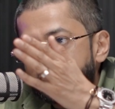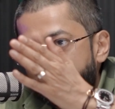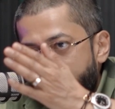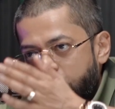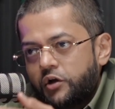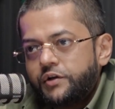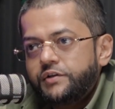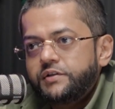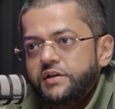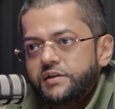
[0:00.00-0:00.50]

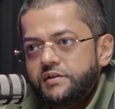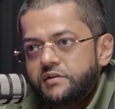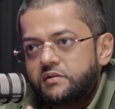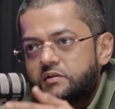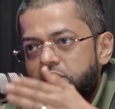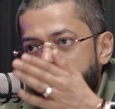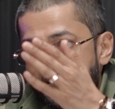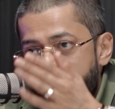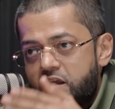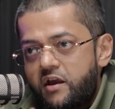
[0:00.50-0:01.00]
content.
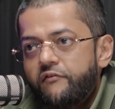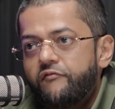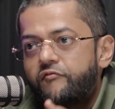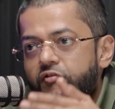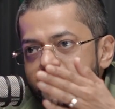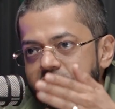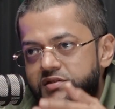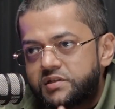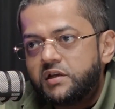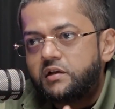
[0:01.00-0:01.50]

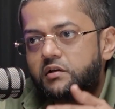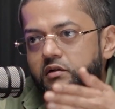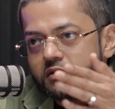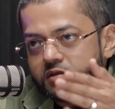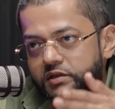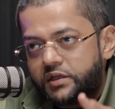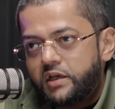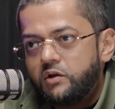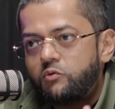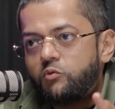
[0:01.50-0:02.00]
Every single
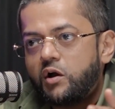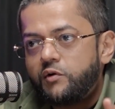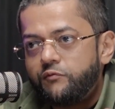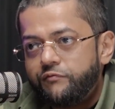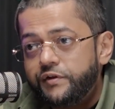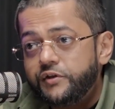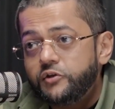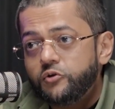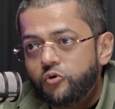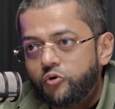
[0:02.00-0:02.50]
day, one
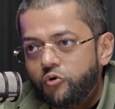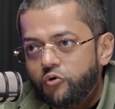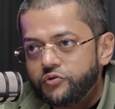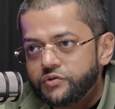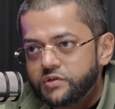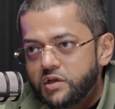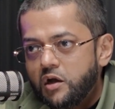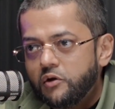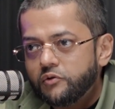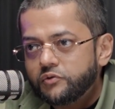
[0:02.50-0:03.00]
video goes
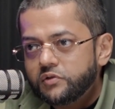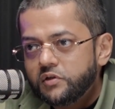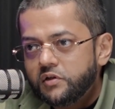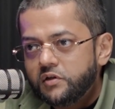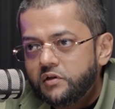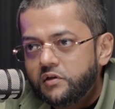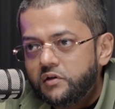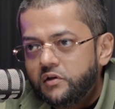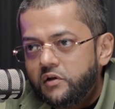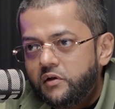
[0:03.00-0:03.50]
out.
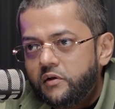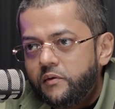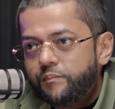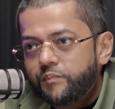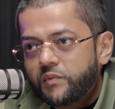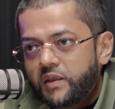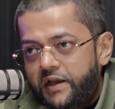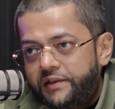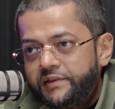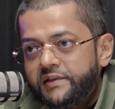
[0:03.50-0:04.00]

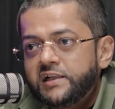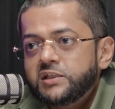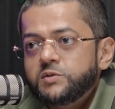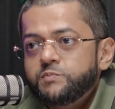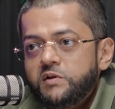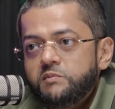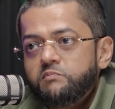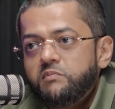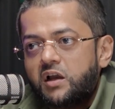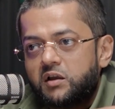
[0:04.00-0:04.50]
And that's
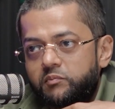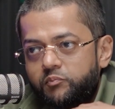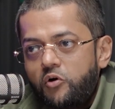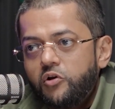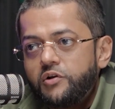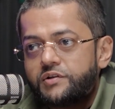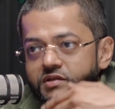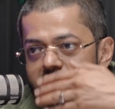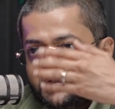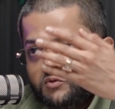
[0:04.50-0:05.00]
been my
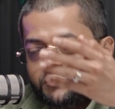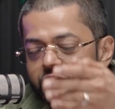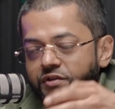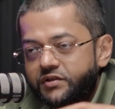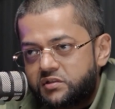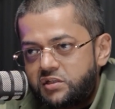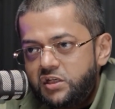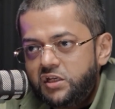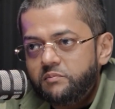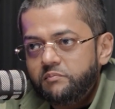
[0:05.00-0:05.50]
policy with the
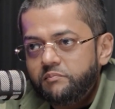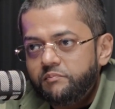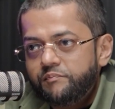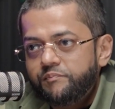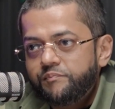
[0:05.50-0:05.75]
team.